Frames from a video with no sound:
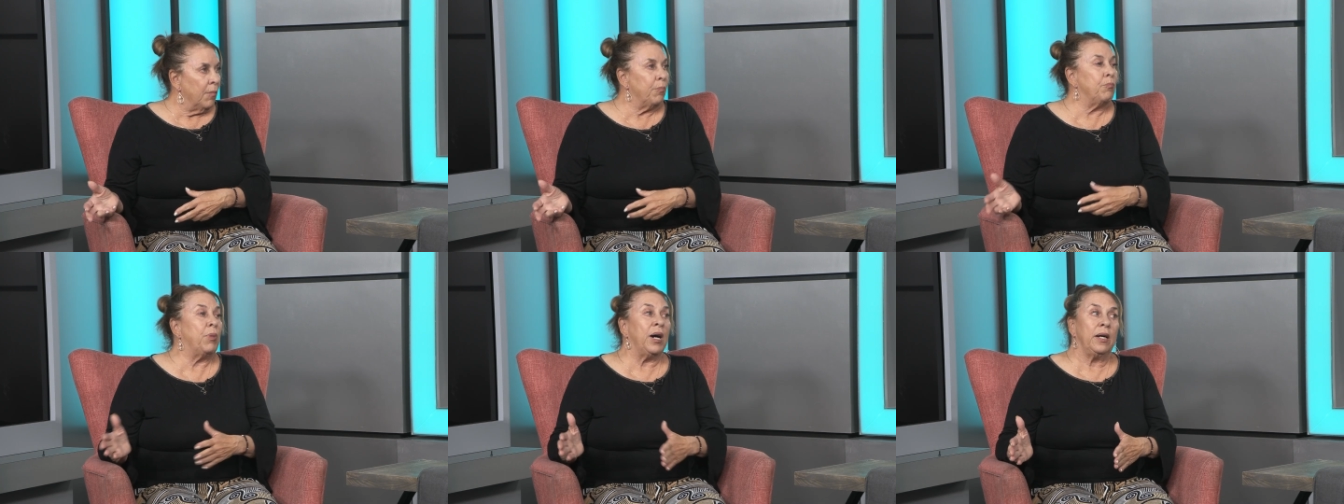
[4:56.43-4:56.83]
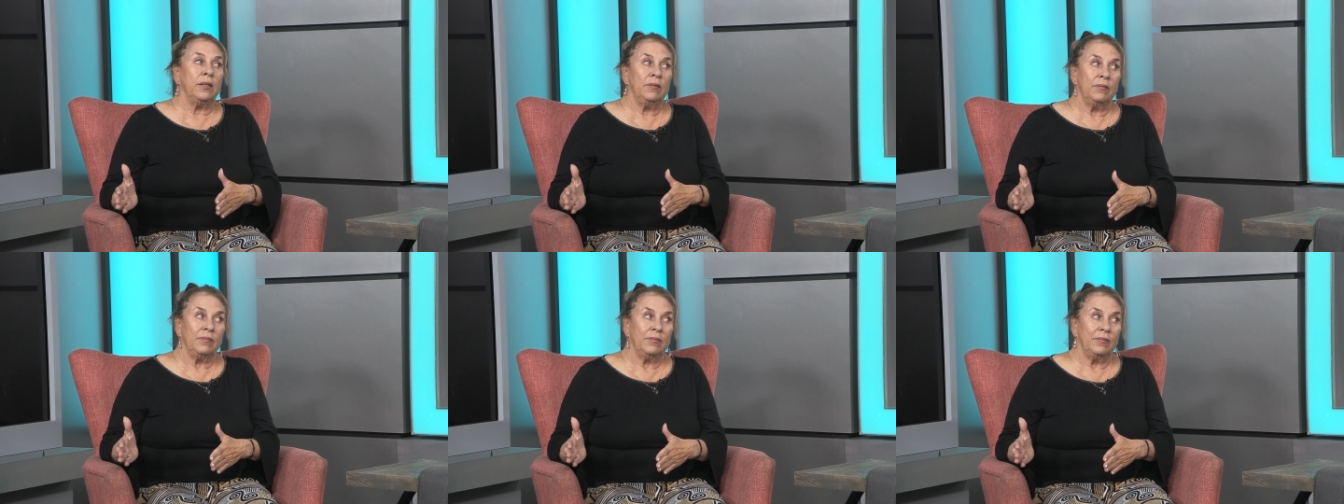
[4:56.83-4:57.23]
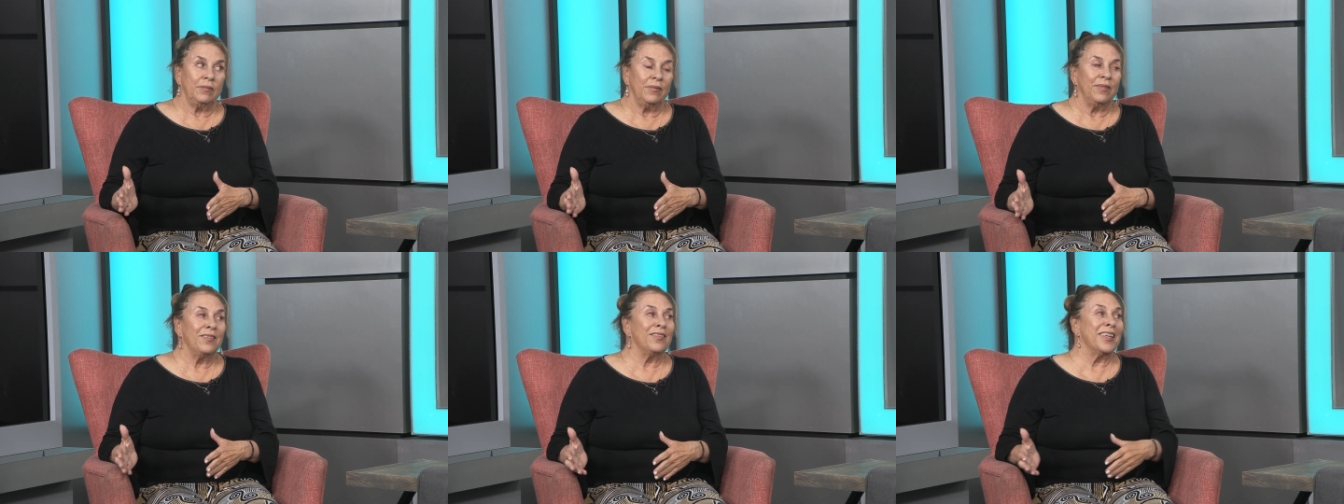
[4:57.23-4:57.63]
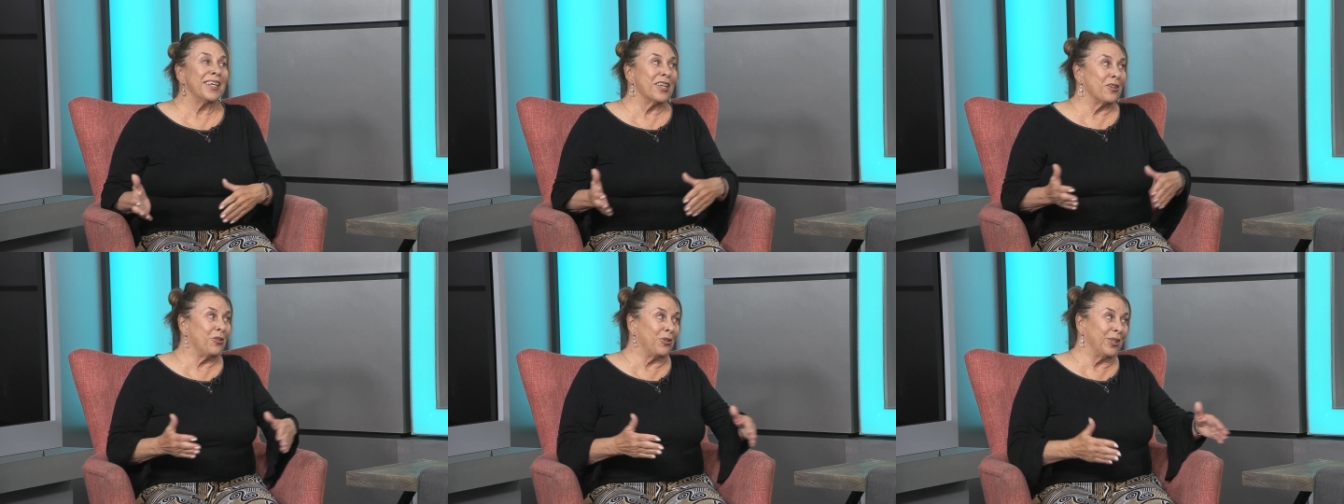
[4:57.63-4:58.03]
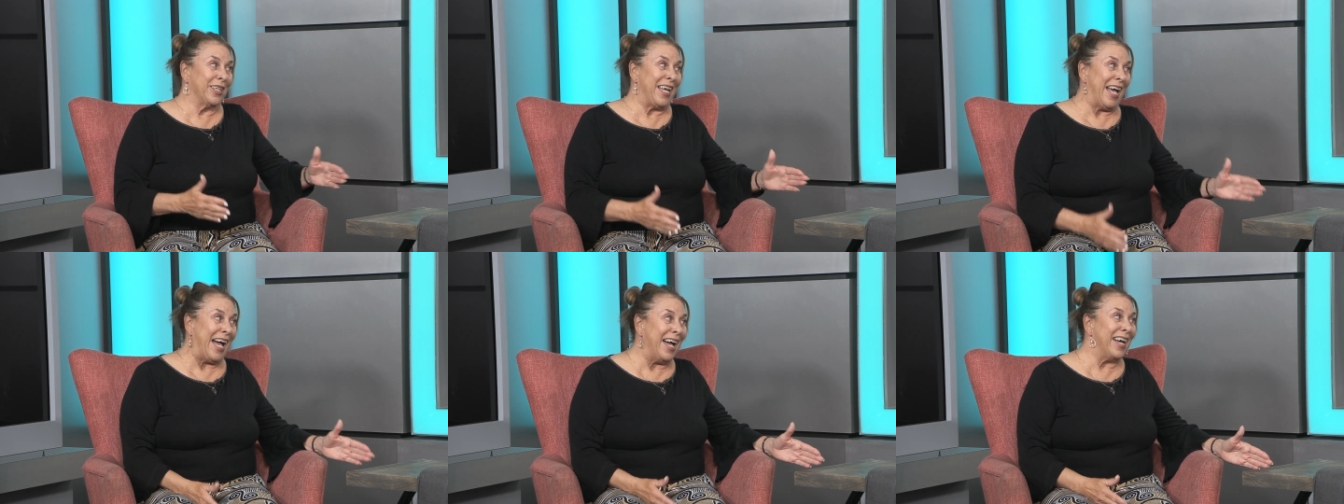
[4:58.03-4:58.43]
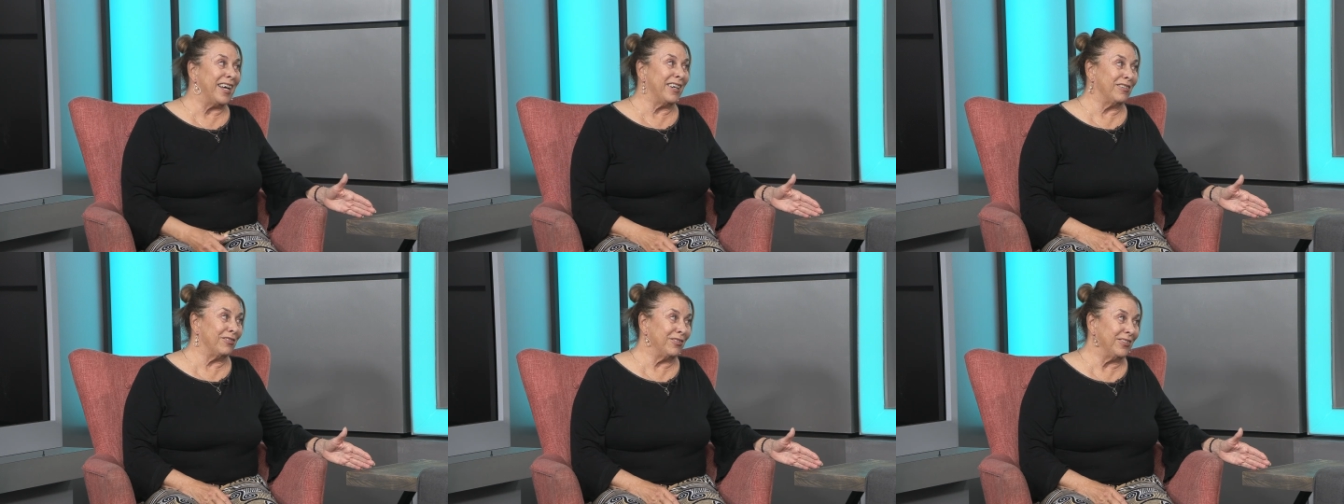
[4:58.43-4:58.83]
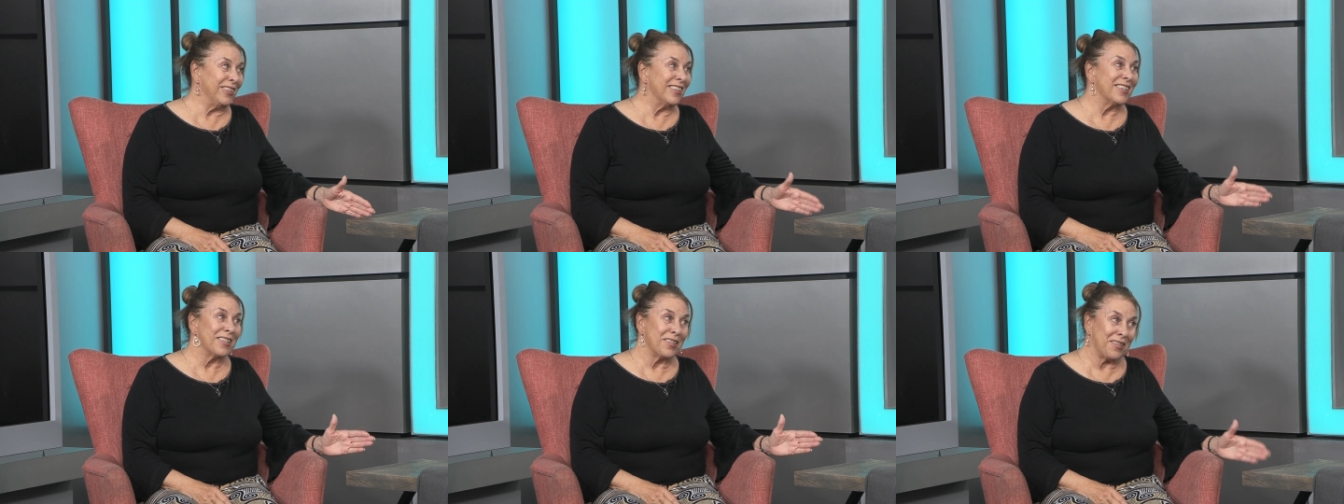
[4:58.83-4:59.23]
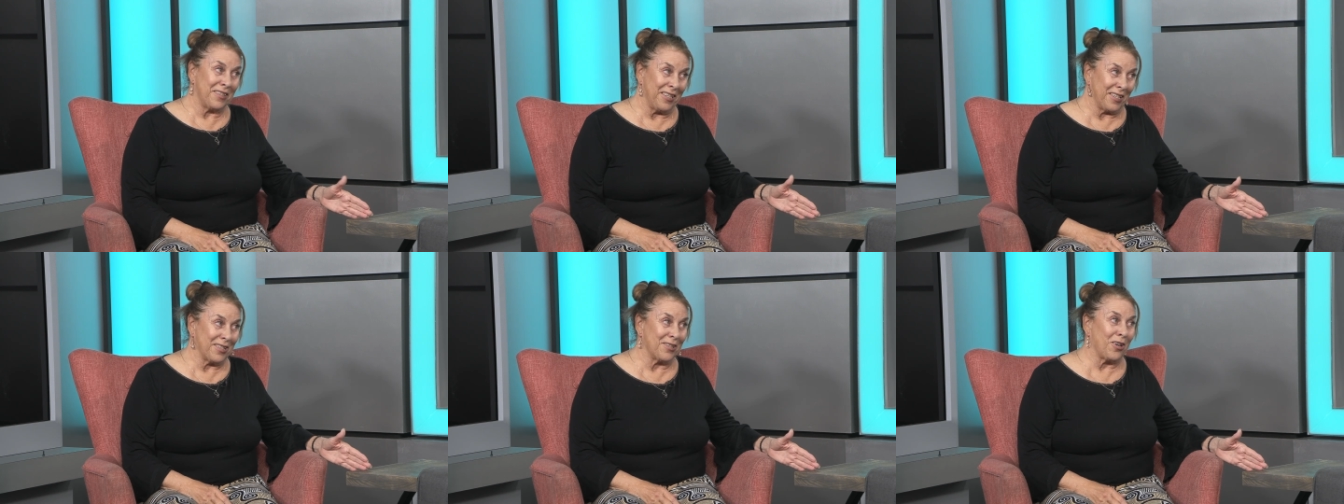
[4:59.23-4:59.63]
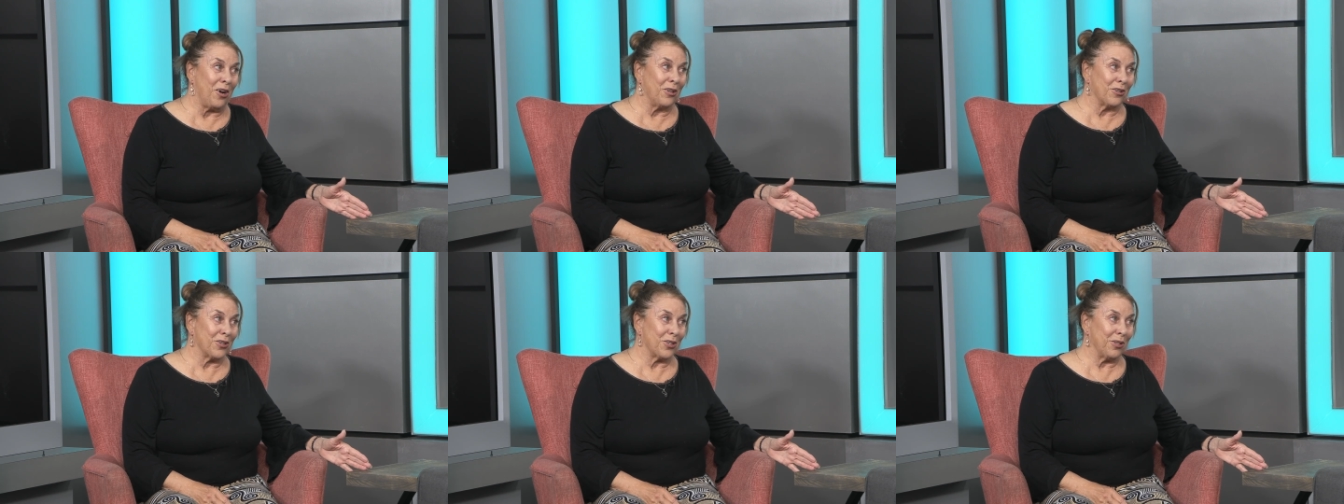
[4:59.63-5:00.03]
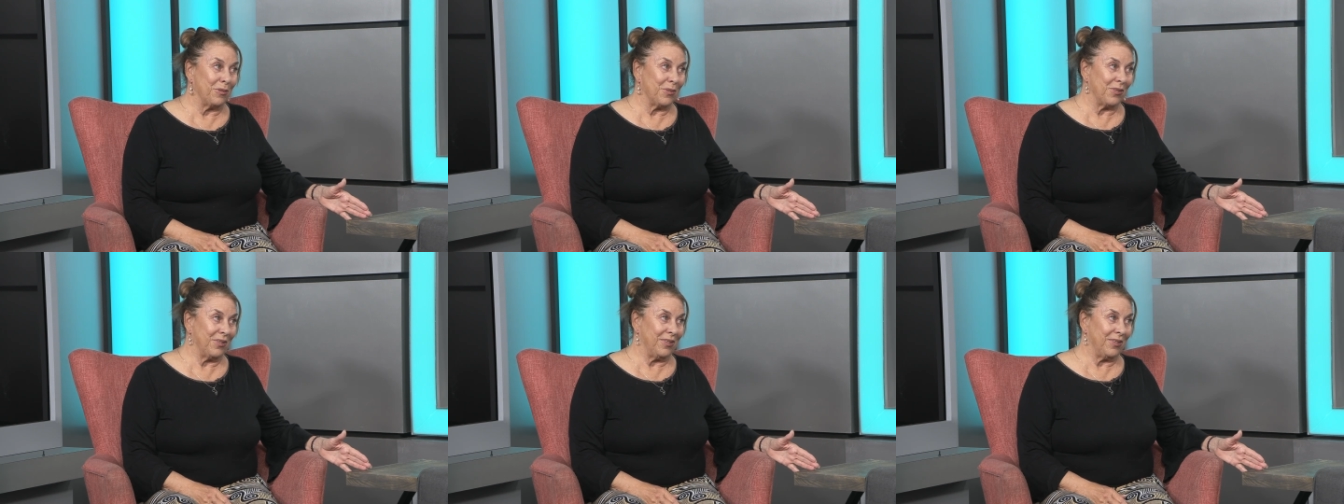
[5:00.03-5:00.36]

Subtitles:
but they can only have 6 scholarships.